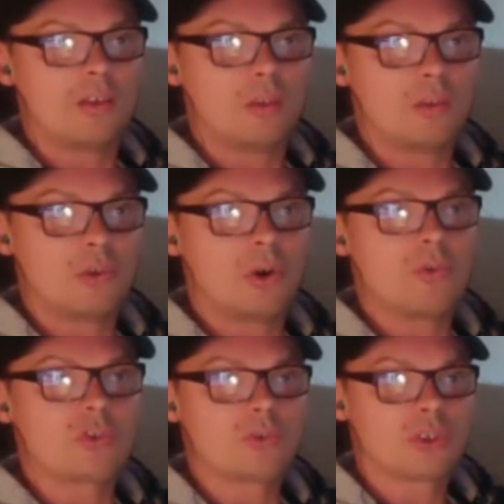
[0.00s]

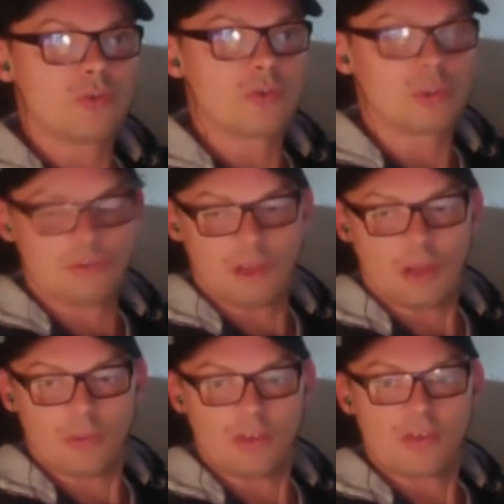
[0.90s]
approach to software
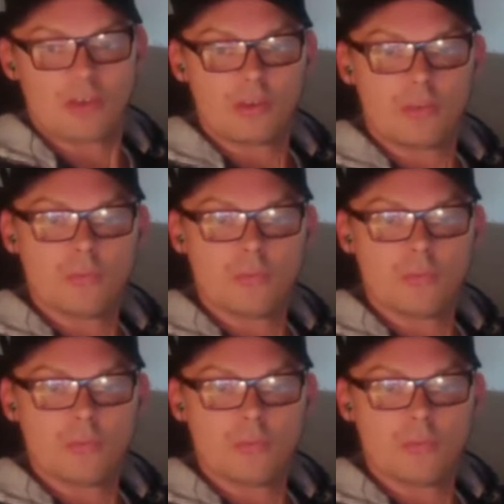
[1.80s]
development,